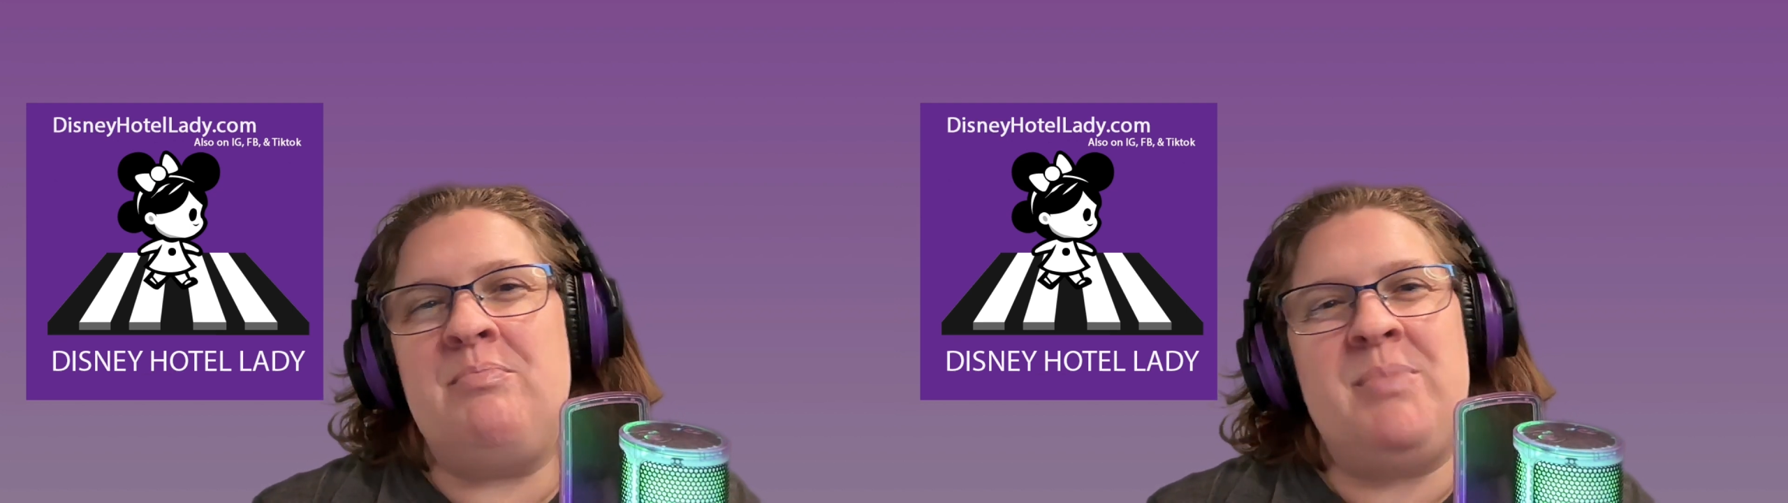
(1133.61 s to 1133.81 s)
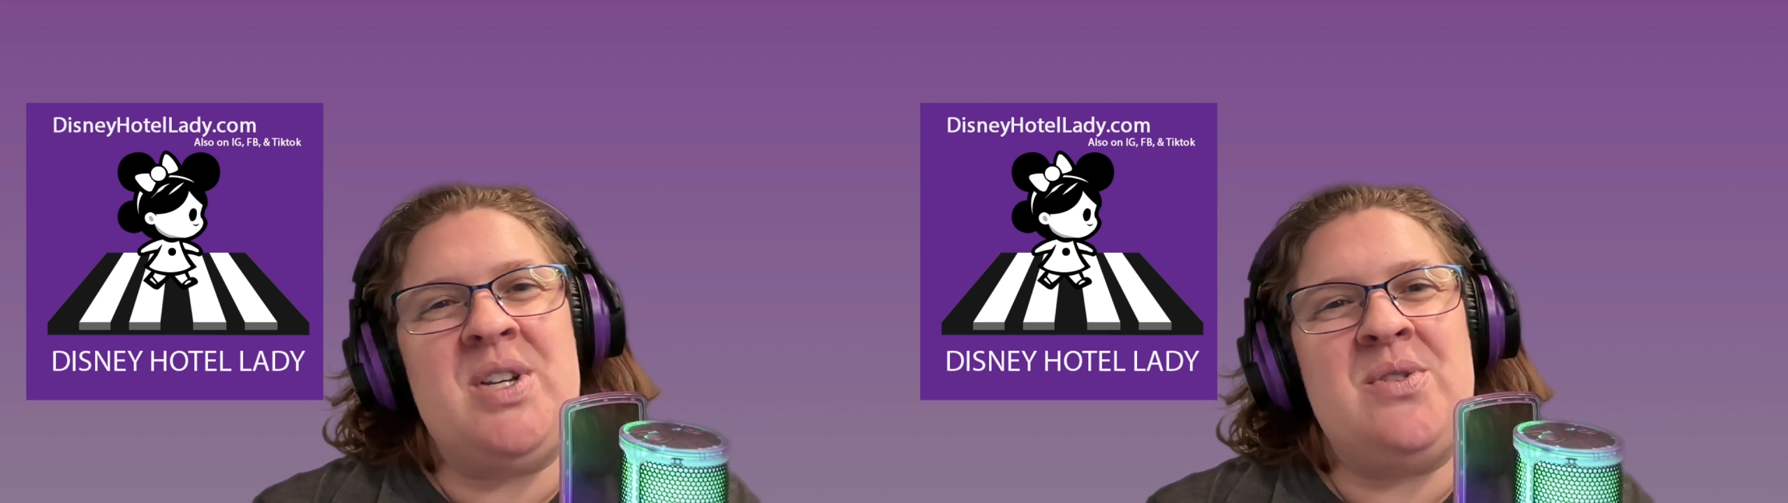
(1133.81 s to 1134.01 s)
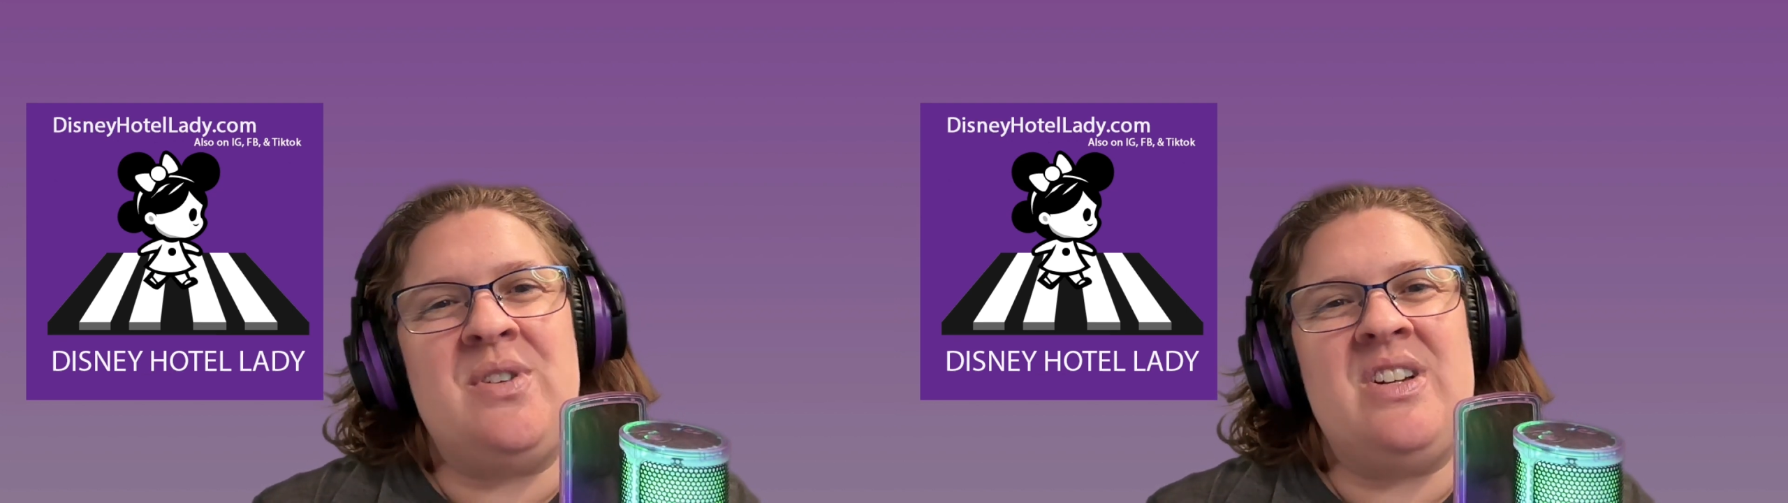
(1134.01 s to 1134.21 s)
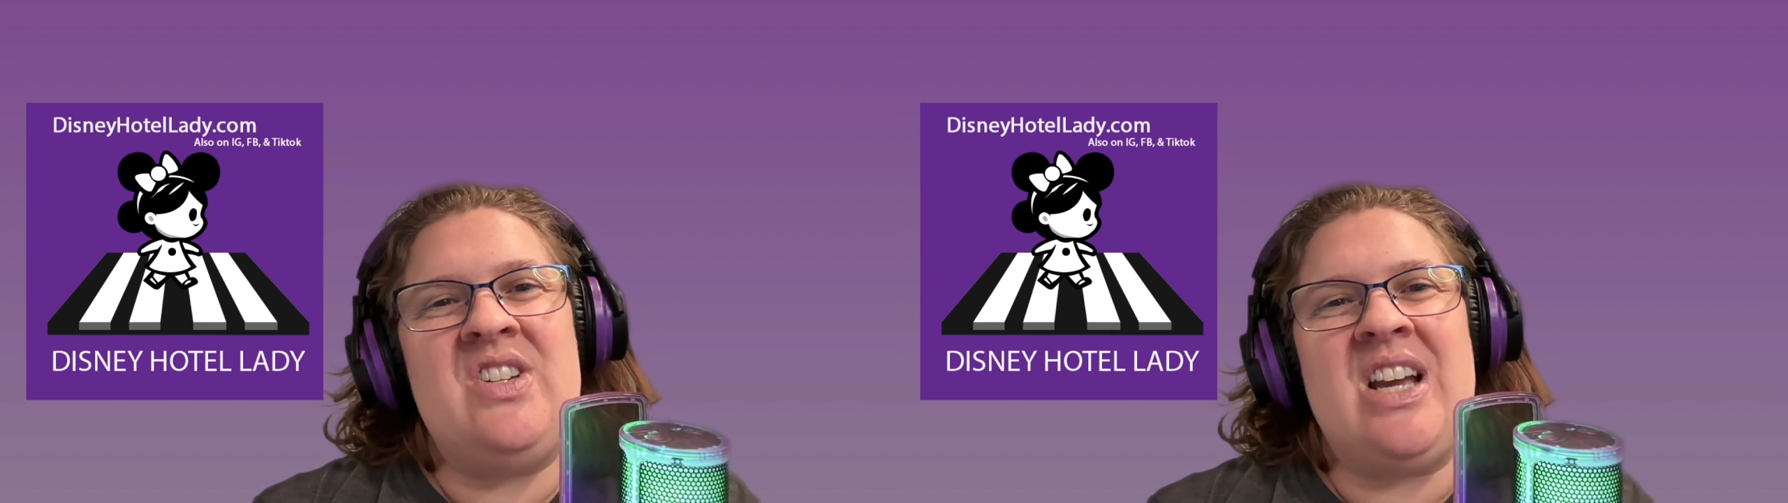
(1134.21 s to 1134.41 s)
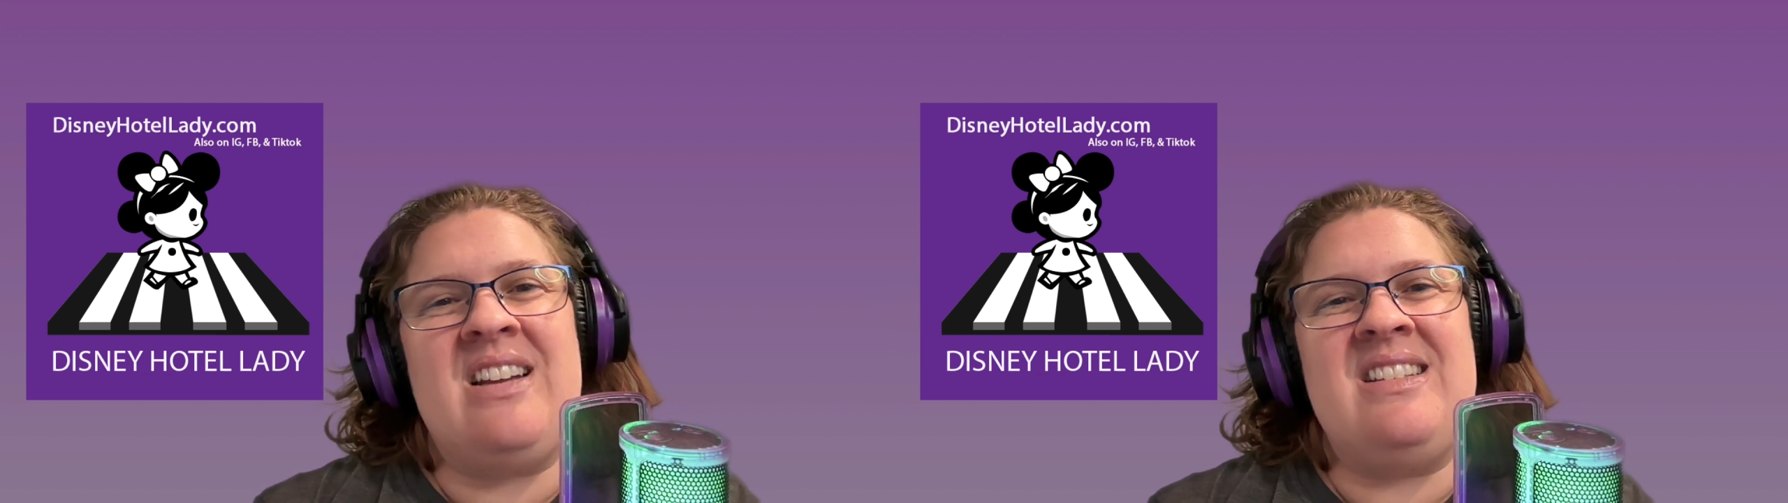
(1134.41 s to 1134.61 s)
Be sure to
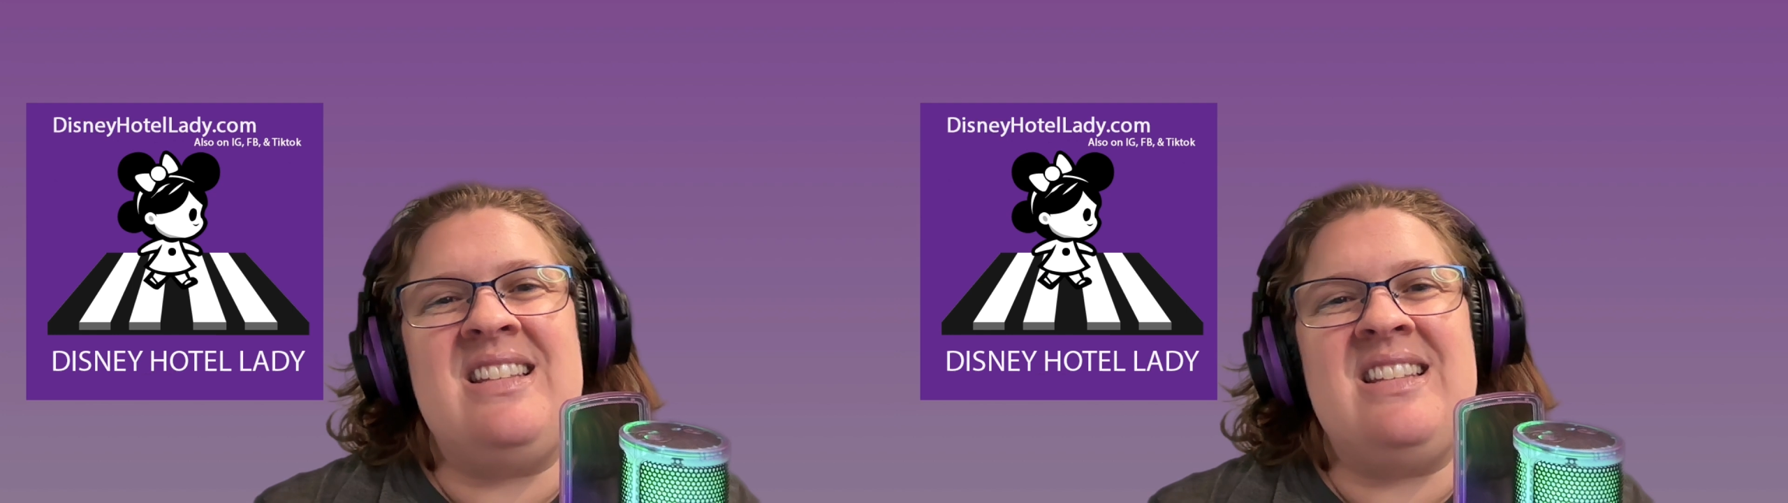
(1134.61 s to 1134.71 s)
check